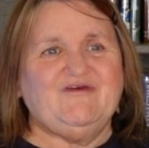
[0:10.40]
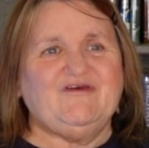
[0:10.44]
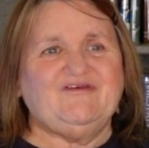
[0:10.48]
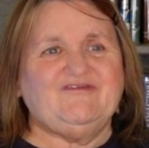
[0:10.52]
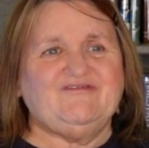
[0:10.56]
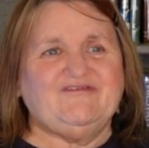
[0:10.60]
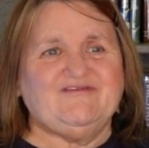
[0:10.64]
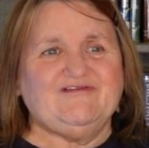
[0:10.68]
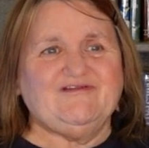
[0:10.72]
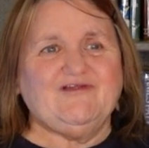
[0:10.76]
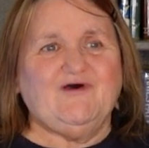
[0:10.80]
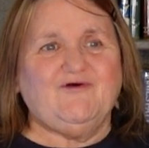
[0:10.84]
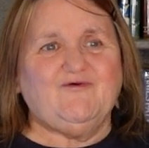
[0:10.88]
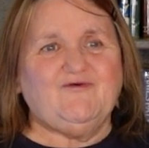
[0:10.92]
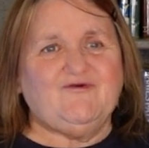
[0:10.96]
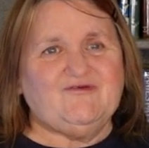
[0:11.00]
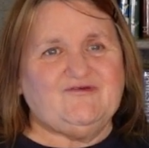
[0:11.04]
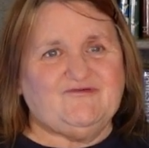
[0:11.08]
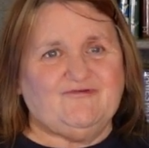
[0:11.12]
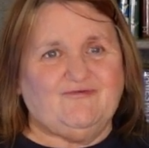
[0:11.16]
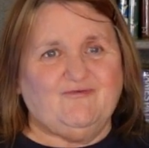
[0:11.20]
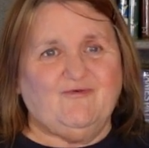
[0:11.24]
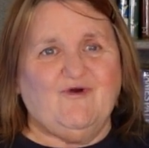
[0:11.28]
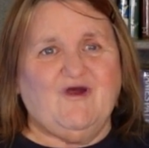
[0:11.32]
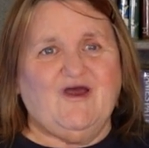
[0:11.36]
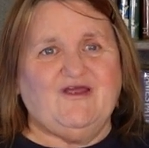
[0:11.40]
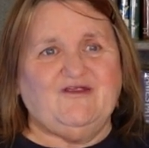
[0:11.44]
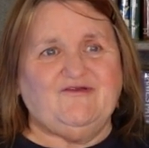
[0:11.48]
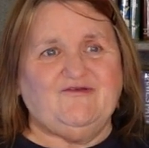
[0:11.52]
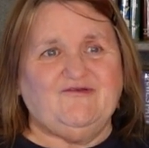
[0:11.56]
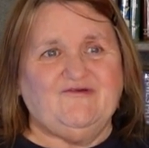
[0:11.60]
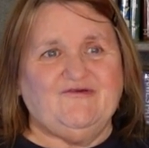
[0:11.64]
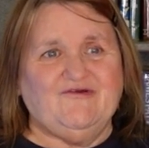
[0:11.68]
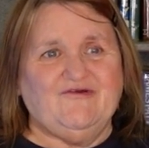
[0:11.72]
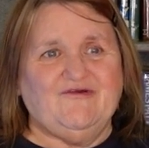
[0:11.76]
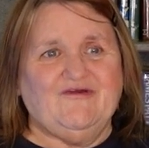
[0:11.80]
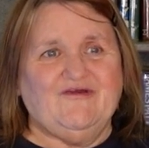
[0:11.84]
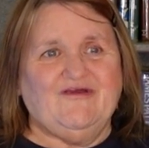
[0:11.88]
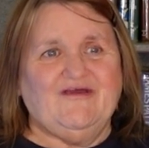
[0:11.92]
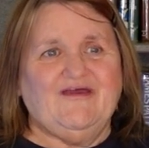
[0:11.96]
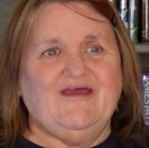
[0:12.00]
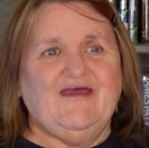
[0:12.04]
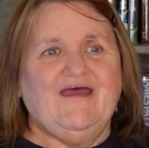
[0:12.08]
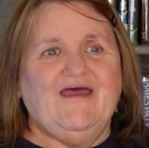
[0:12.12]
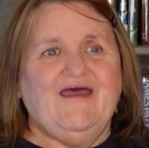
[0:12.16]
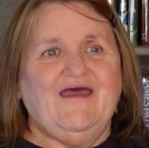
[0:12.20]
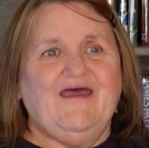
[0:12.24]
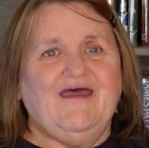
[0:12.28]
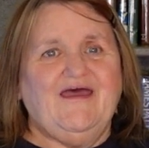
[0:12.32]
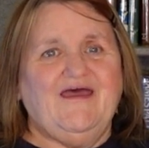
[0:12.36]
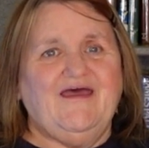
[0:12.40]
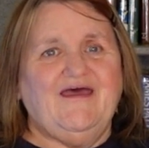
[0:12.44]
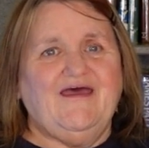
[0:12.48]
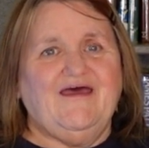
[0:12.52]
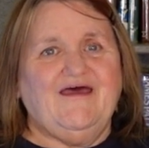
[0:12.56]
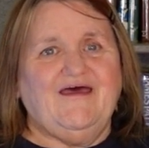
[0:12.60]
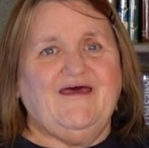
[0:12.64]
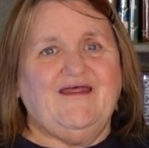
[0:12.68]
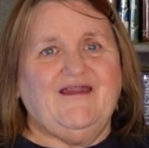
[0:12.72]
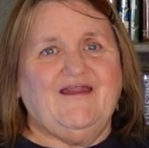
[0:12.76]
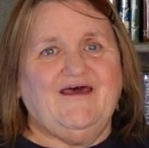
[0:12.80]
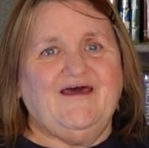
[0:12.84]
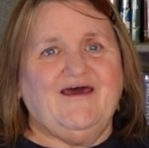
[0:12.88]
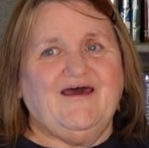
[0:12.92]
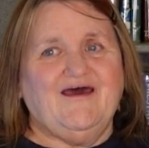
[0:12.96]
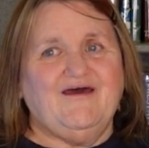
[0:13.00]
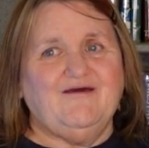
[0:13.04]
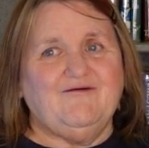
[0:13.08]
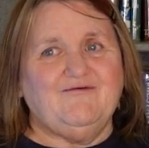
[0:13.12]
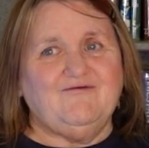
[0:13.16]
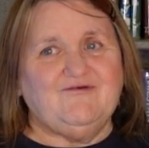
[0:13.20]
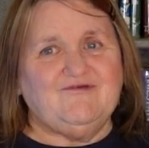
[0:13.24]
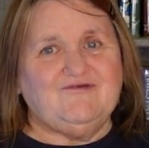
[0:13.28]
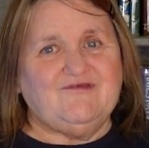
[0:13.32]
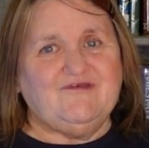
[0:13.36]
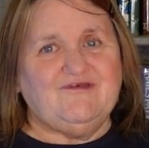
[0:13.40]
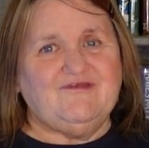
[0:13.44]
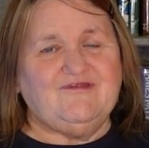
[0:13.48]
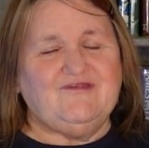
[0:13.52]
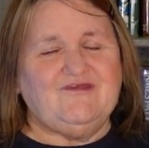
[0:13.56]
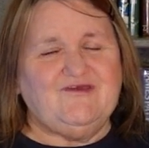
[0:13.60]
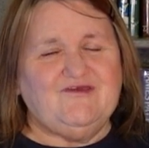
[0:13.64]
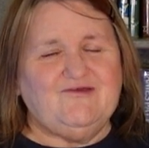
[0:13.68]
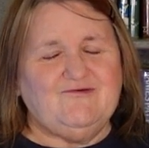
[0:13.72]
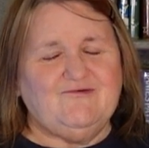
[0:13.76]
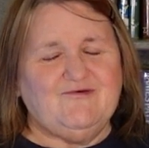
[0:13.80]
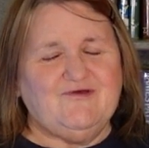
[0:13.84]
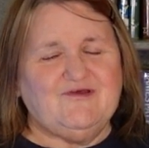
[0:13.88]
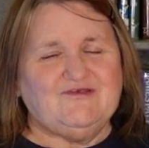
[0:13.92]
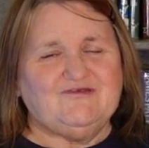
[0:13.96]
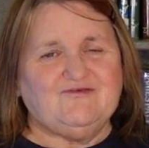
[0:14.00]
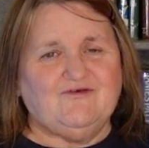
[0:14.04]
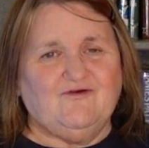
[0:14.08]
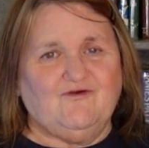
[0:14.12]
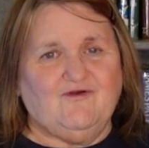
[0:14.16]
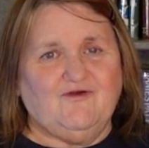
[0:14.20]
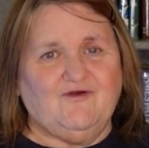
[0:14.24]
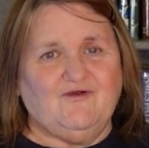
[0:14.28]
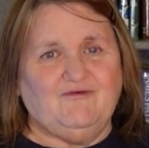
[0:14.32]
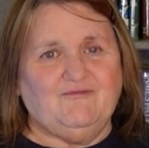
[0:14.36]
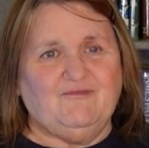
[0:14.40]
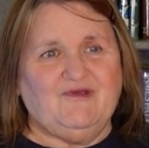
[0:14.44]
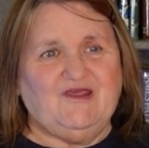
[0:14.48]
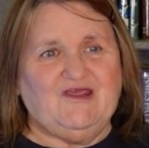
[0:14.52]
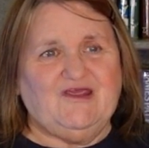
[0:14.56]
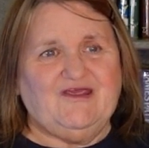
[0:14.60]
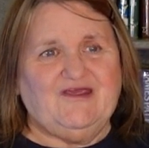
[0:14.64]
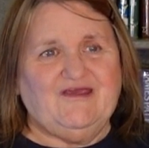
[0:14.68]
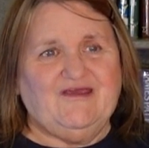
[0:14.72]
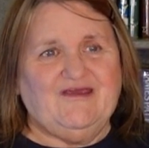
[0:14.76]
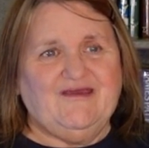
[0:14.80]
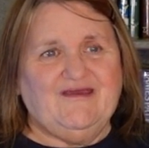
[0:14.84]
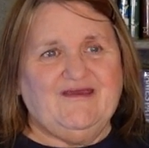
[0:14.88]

is Lois Wagner, and I was in the U.S. Army,